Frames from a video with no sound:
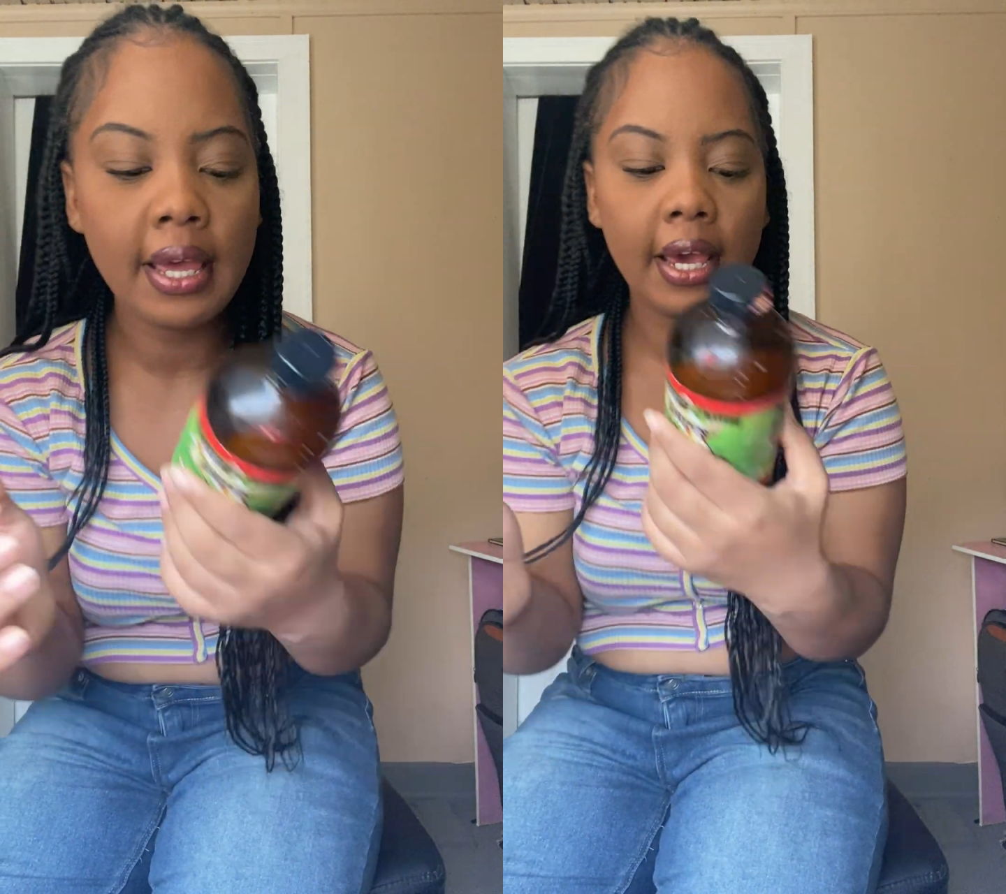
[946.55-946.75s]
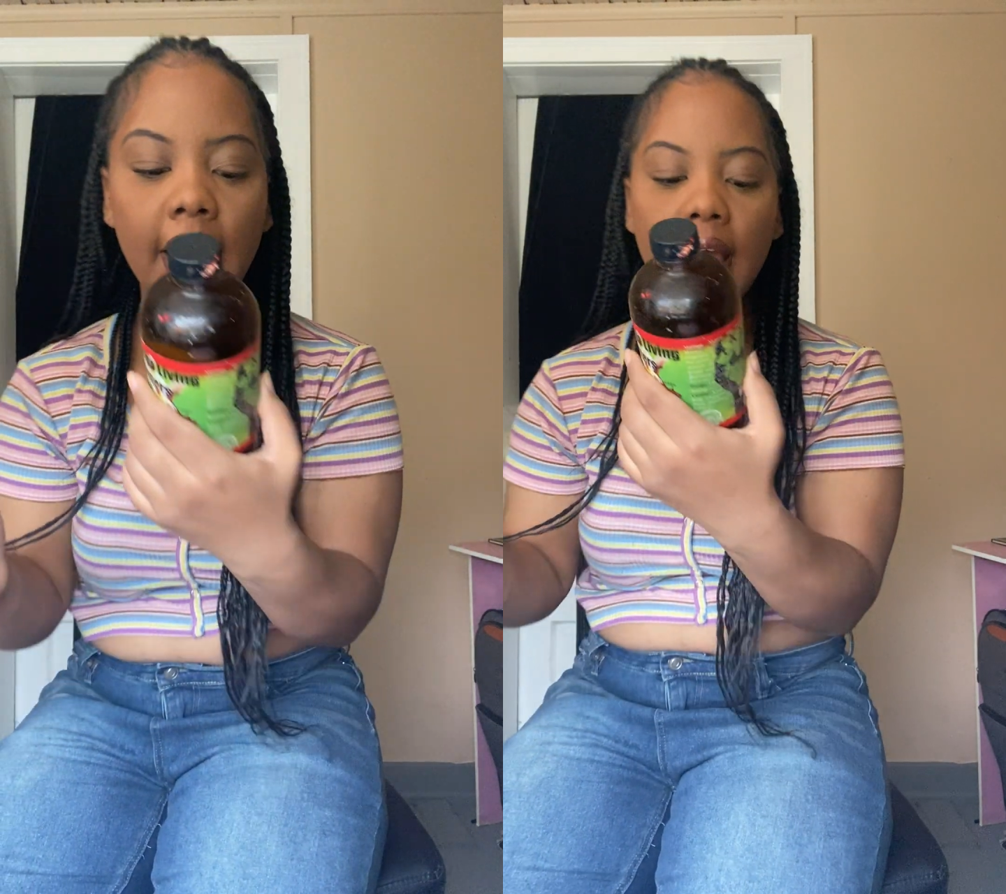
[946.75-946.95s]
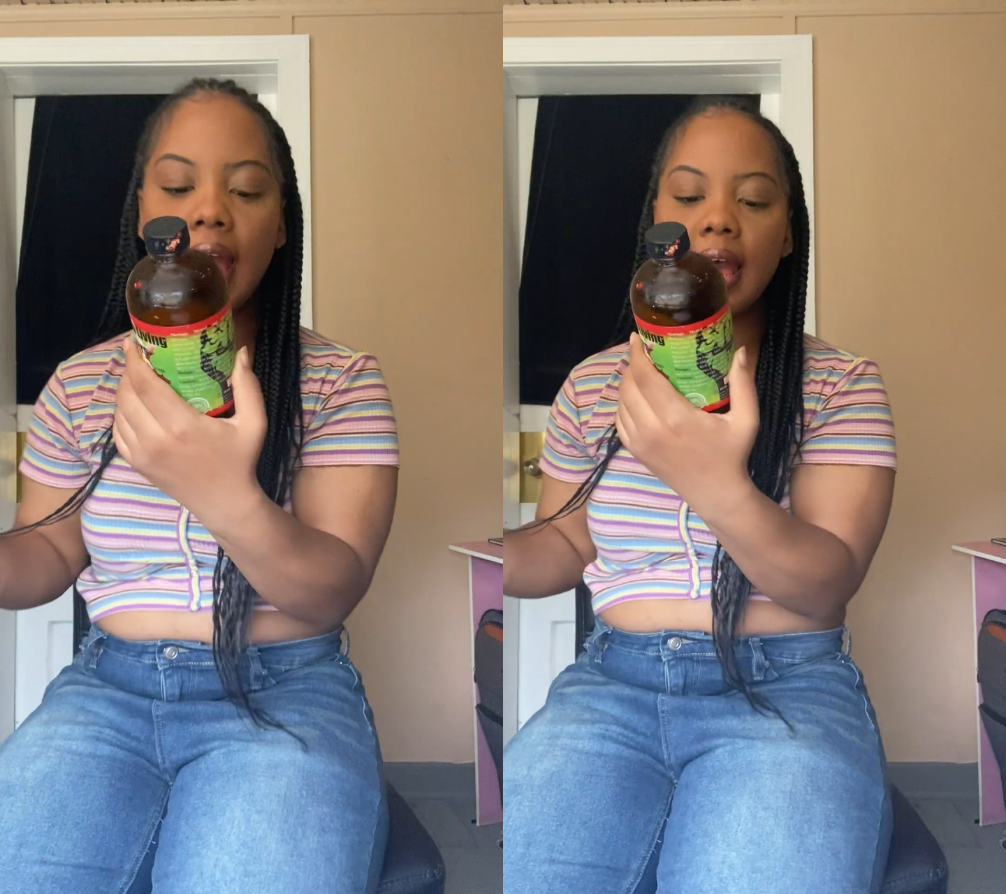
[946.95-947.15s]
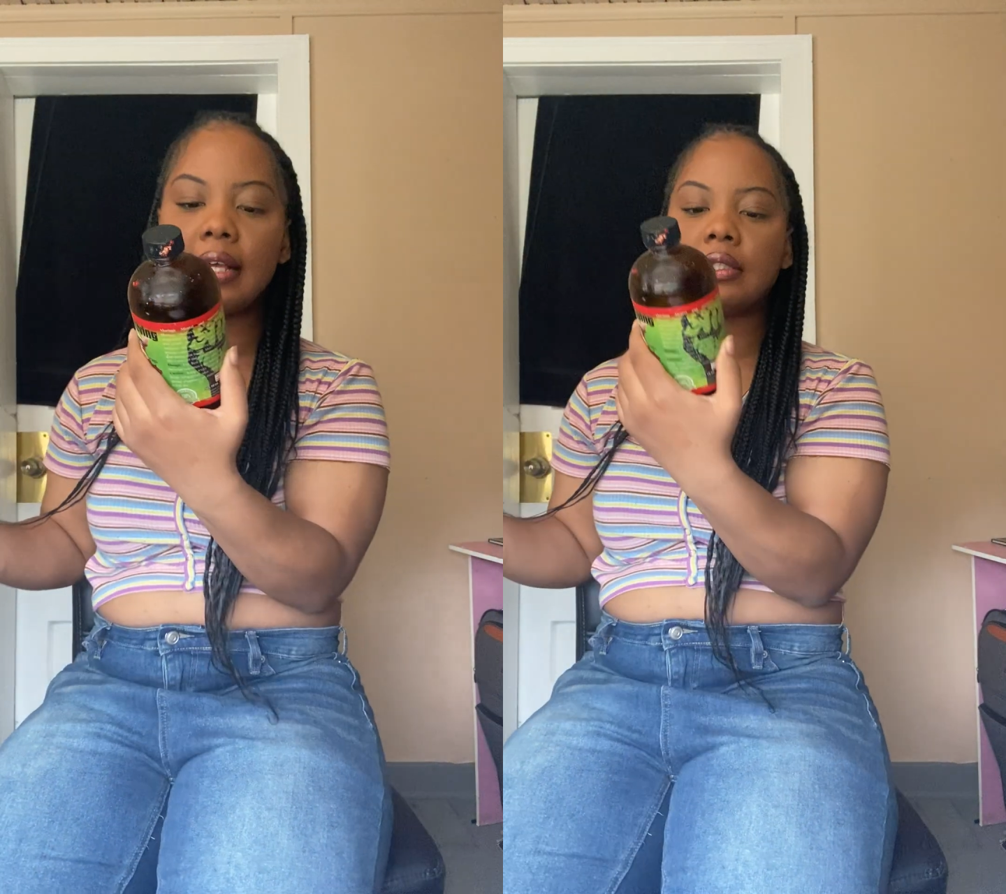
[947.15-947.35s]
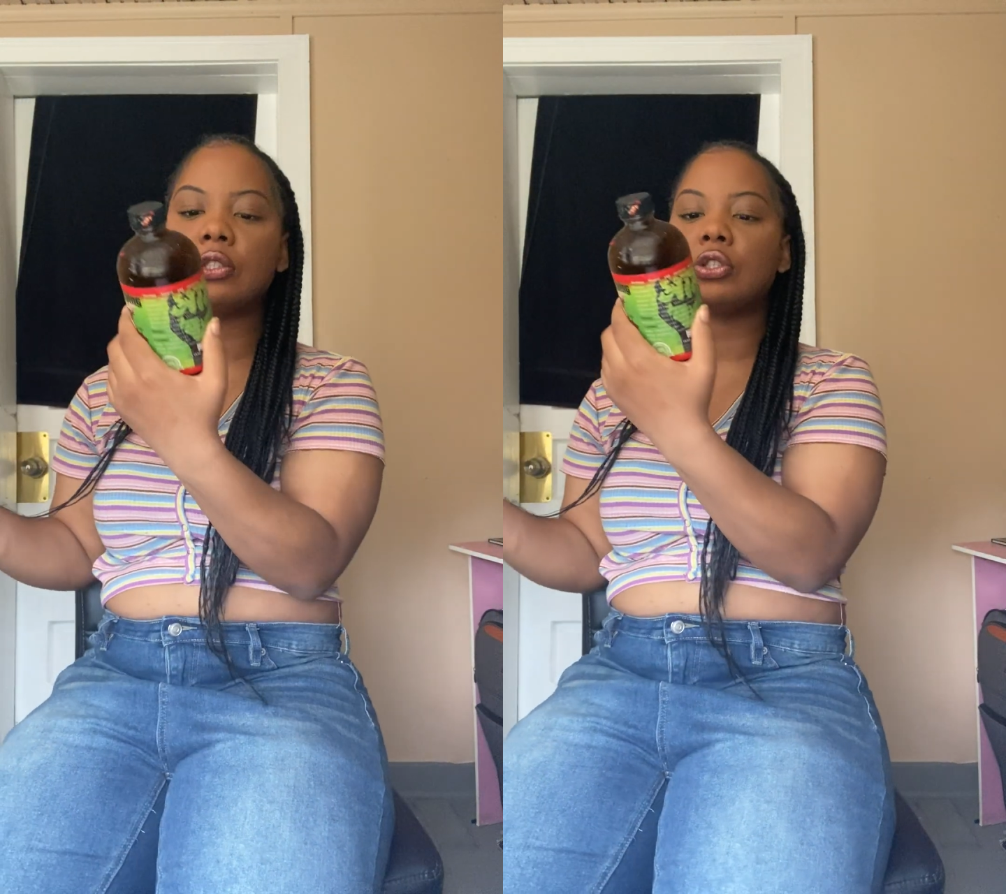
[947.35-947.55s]
And it has
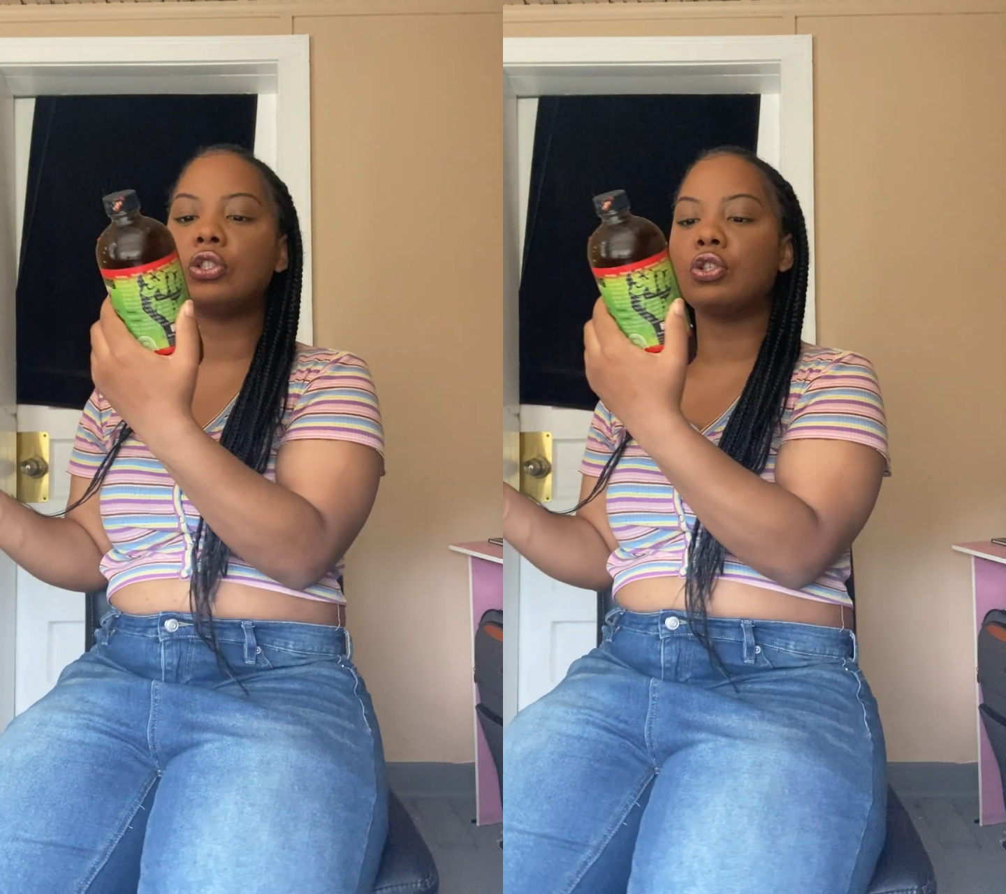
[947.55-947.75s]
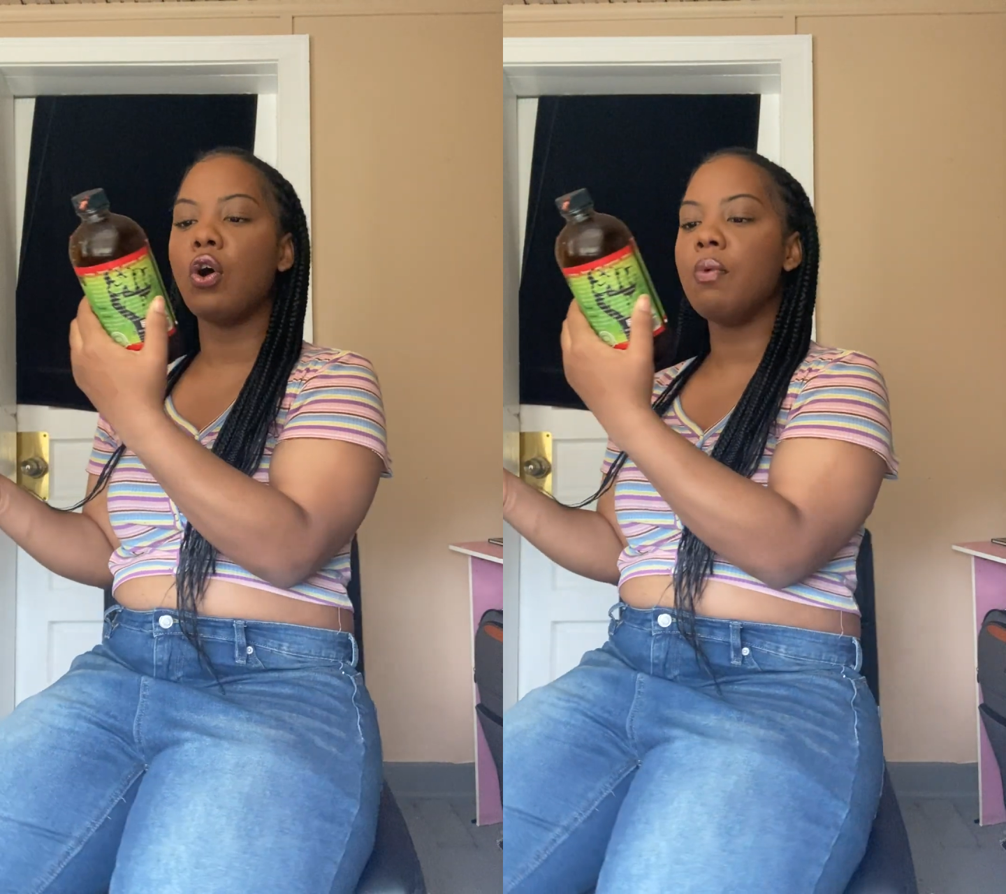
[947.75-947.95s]
so